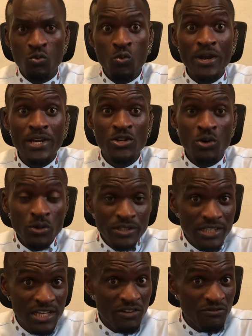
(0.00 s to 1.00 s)
We
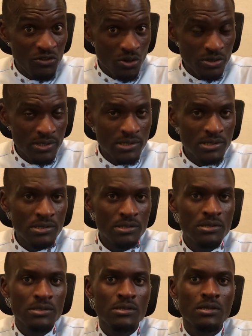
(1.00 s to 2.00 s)
don't give
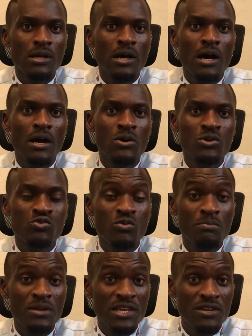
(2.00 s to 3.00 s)
notes because
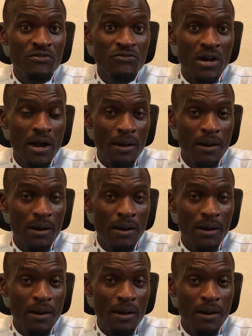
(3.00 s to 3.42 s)
we believe